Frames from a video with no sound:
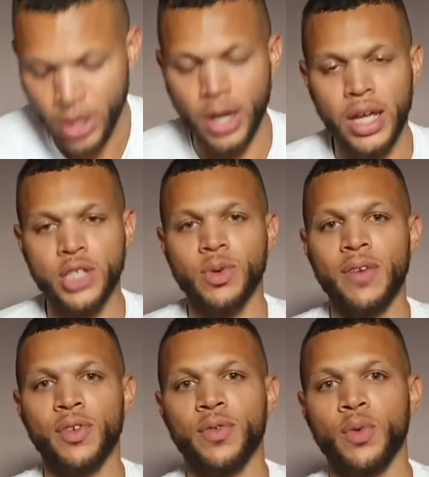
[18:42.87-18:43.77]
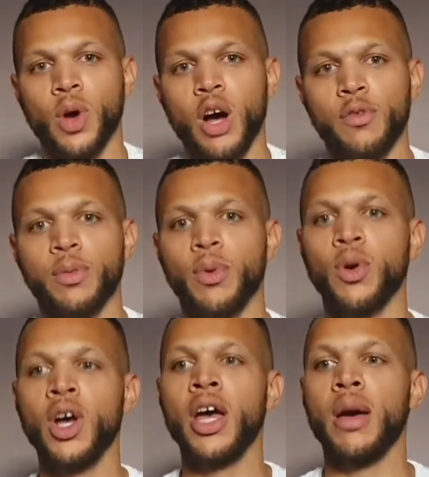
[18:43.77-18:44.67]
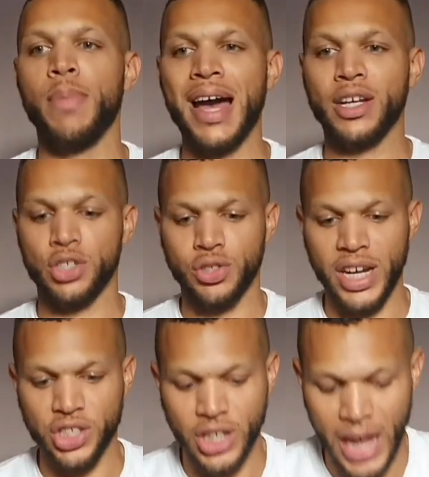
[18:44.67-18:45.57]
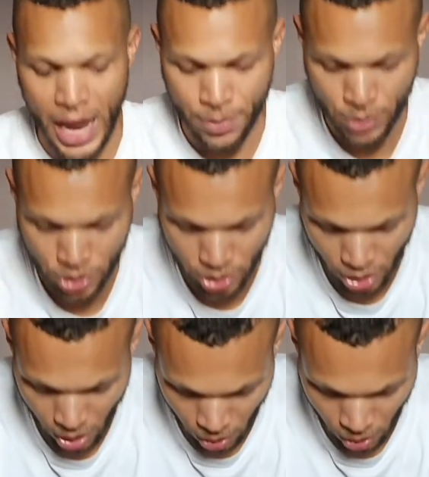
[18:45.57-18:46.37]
knees, wherever you feel comfortable. Back as straight as you can, and we're just going to